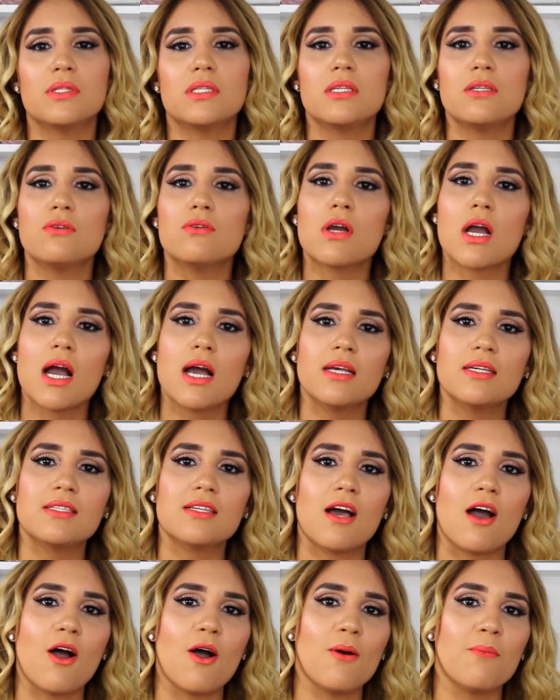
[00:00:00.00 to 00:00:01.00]
see you
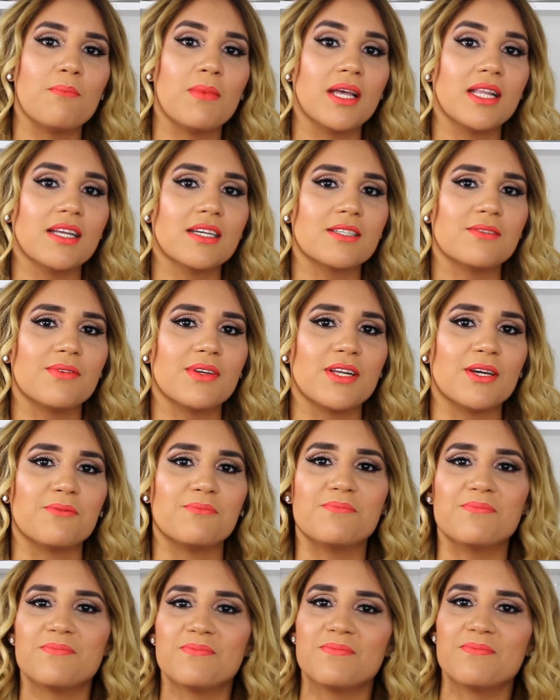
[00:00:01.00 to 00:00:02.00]
guys on my next video.
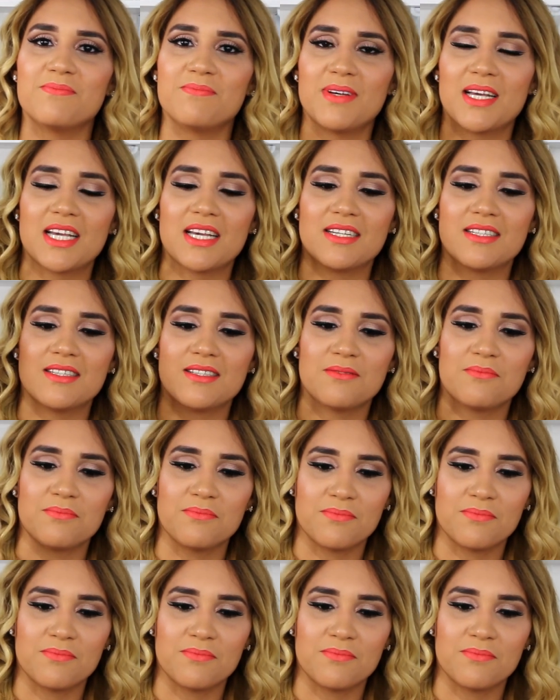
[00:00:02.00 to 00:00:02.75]
Bye, guys.